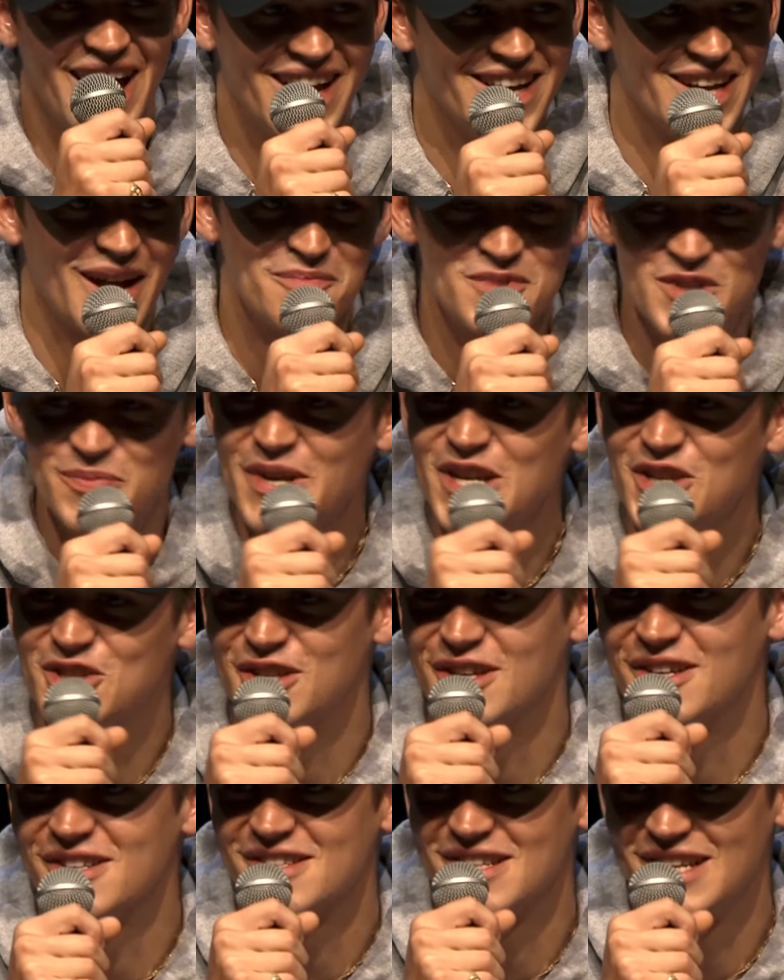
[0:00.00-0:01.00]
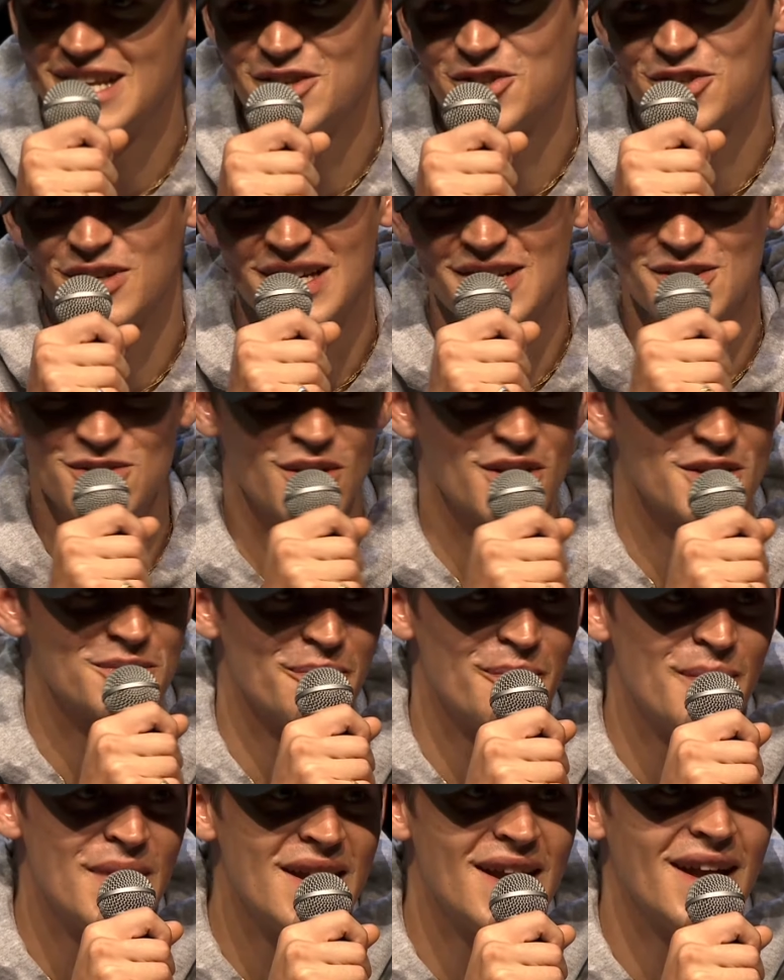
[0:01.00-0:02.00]
I'm speechless, literally. So it's
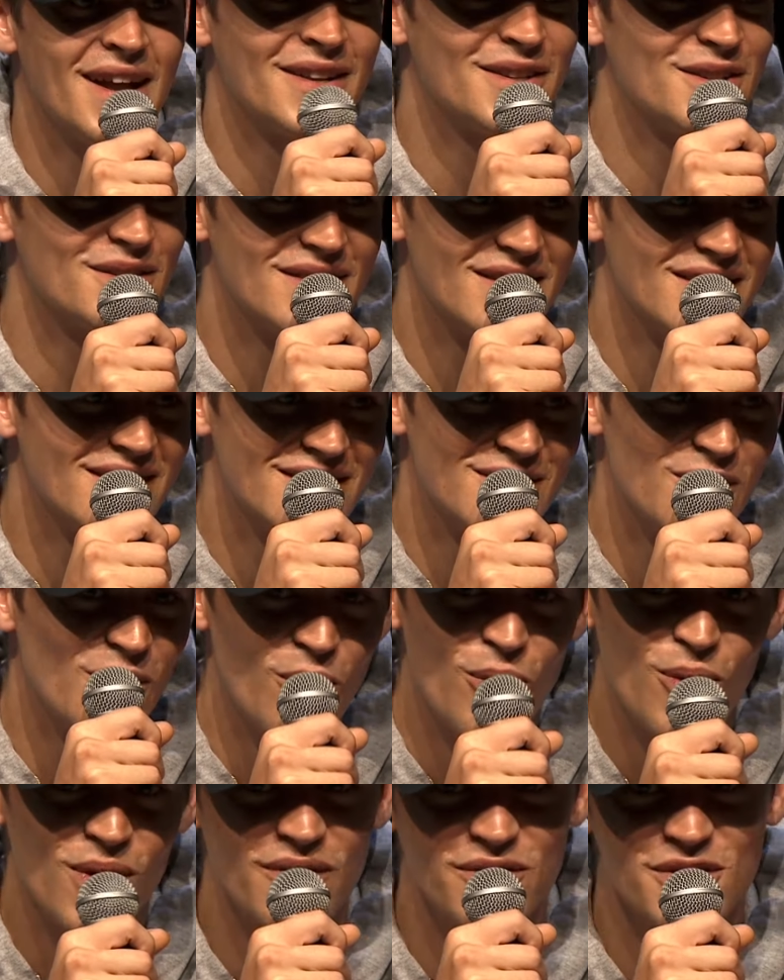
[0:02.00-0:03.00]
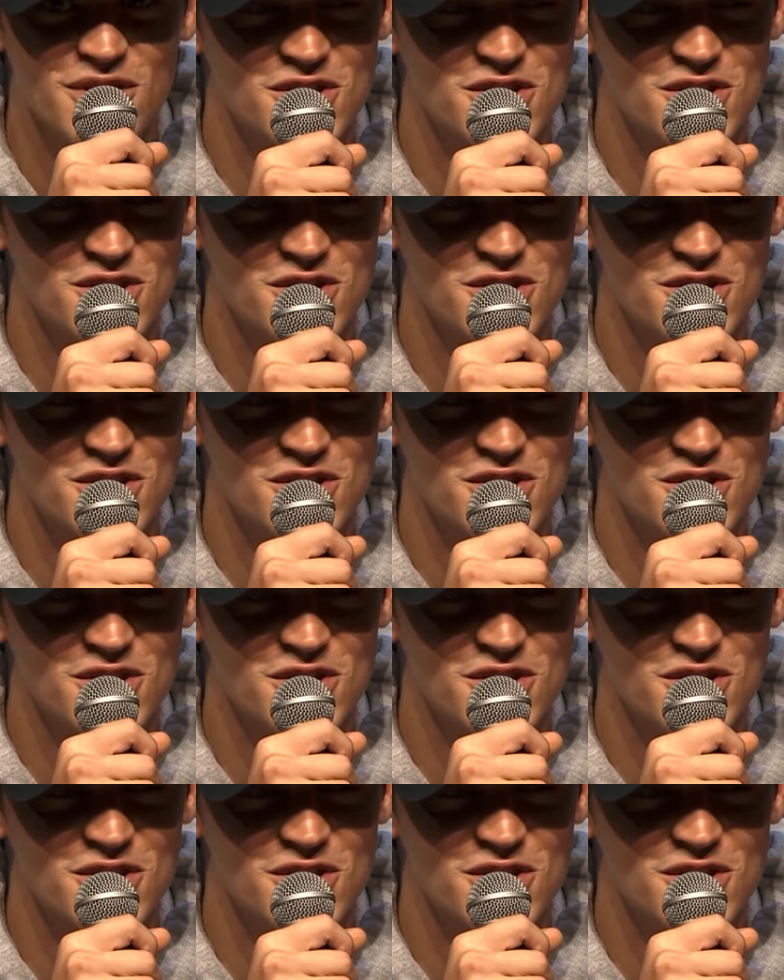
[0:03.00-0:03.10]
meeting all of the